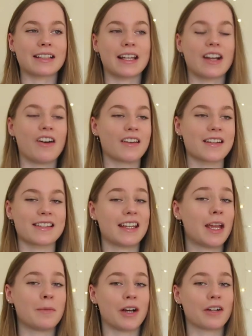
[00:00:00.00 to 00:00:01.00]
Like
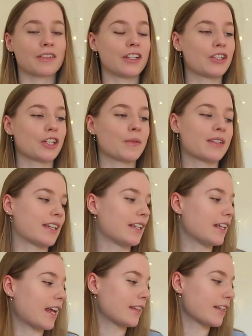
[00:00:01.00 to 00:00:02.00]
honestly, I'm not really sure what's in
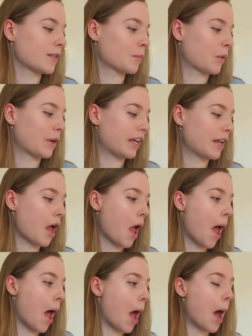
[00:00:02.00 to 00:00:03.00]
it at this point.
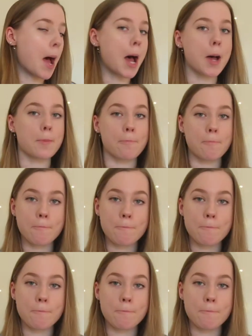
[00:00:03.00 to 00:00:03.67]
So